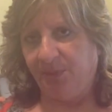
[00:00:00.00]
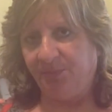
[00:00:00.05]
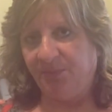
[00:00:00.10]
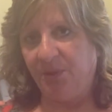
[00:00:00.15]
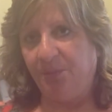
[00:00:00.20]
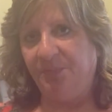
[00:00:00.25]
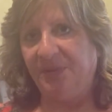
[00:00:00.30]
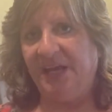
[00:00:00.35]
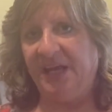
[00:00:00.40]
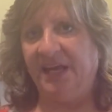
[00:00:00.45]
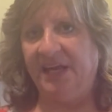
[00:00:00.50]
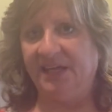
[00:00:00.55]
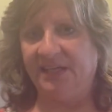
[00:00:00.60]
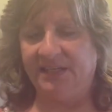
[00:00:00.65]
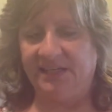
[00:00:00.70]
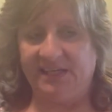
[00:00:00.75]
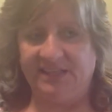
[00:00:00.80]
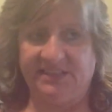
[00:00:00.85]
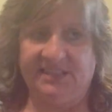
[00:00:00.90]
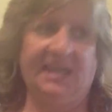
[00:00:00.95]
up the bag,
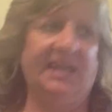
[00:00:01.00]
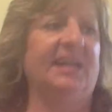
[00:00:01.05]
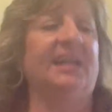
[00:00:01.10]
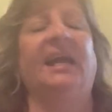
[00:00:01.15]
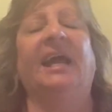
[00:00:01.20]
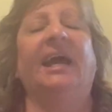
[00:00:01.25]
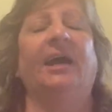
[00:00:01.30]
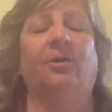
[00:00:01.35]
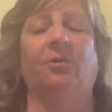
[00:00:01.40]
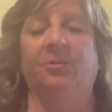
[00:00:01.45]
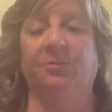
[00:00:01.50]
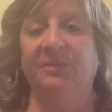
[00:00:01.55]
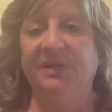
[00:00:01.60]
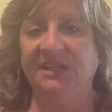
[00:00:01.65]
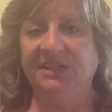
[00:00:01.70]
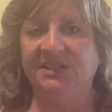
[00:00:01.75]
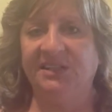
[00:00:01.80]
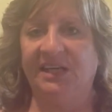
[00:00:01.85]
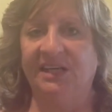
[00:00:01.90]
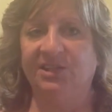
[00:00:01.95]
and I take our
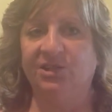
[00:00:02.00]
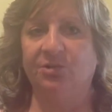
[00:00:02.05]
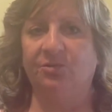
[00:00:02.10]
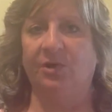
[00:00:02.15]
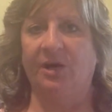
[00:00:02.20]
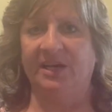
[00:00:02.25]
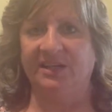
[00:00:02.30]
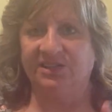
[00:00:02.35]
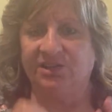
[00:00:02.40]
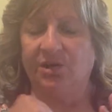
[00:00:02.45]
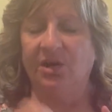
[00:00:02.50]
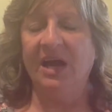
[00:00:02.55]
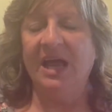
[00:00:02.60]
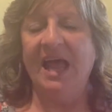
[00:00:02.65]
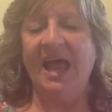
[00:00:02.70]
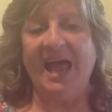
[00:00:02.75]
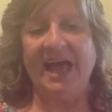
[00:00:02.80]
meat tenderizer